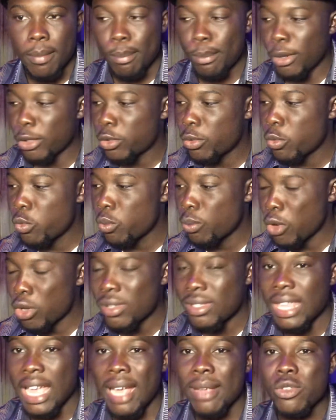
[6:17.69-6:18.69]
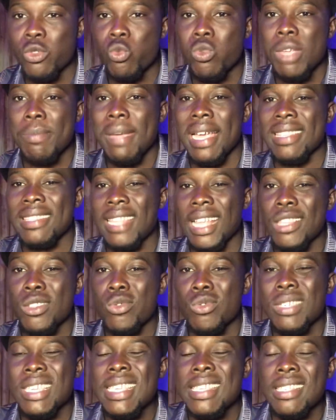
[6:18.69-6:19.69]
But most times, women tend
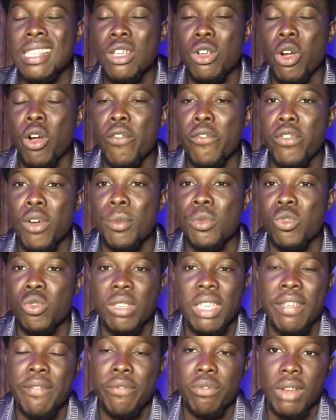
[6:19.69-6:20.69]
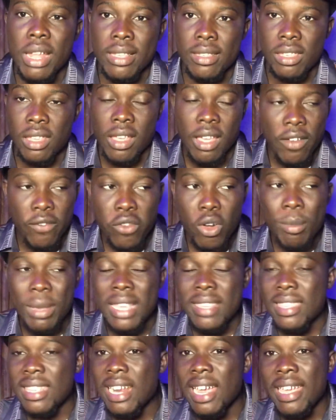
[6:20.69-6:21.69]
to easily conform to influence from
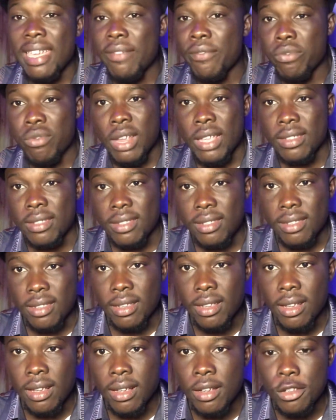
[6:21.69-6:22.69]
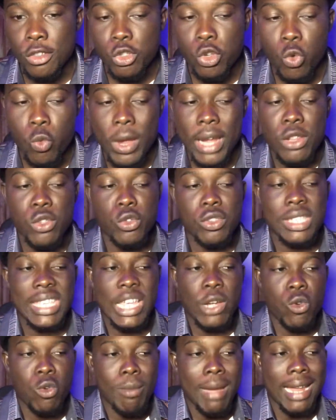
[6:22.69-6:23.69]
external influence. So when you
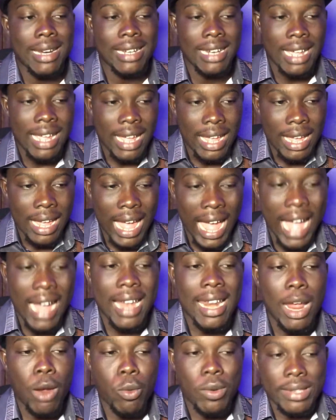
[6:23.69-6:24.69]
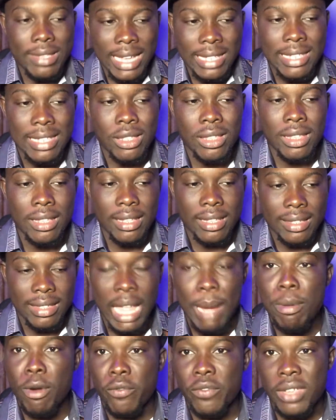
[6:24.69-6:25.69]
see a woman hanging out with certain
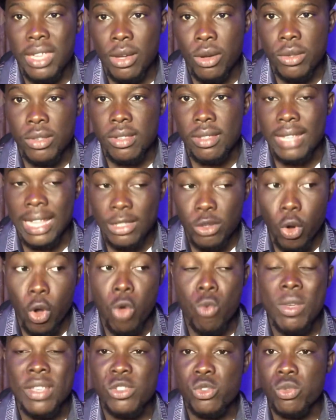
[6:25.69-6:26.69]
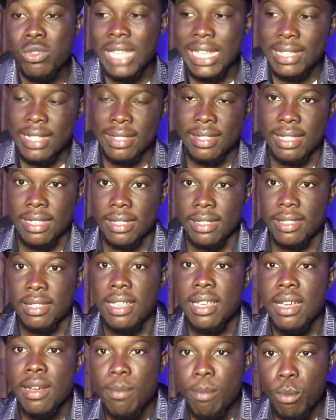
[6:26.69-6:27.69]
type of girls that always do certain
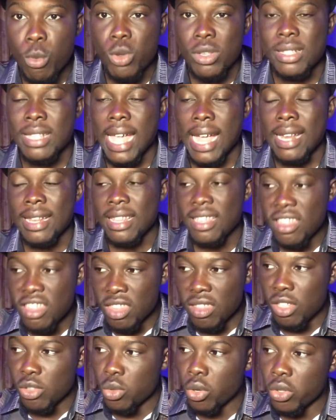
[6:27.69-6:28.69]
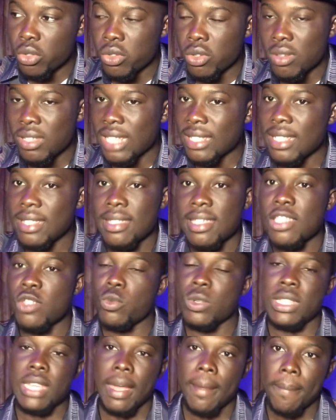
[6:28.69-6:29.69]
things, most likely she does do certain things
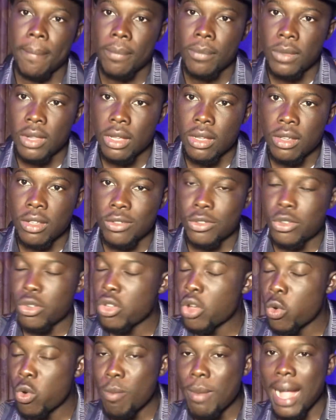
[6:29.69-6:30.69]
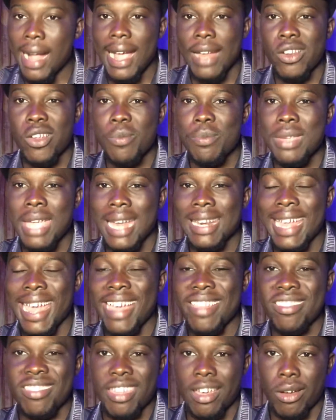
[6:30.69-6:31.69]
with them. So your woman cannot be an
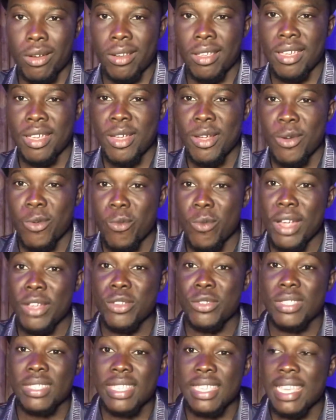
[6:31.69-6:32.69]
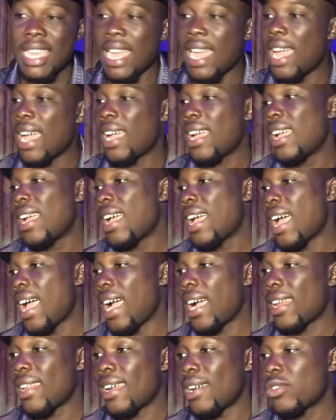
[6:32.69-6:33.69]
angel when you see her
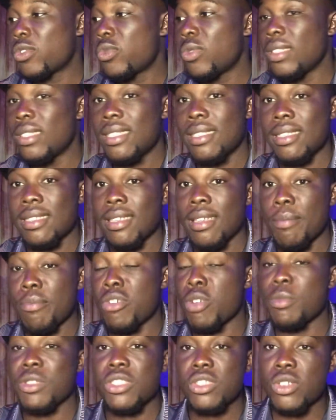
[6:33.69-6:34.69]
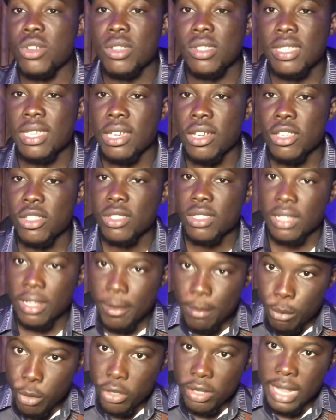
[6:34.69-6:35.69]
hanging out with promiscuous girls.
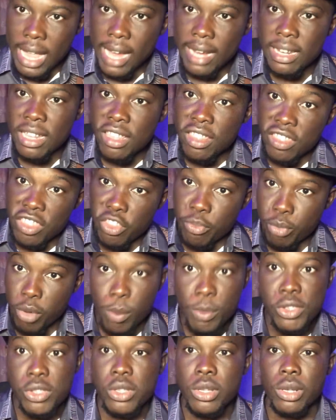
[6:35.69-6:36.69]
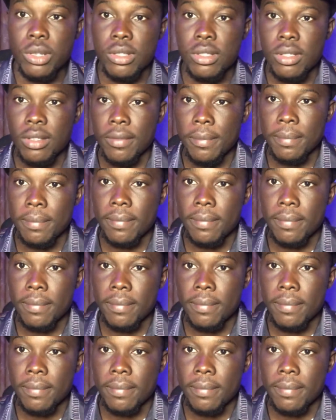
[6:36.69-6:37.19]
Most likely she's promiscuous.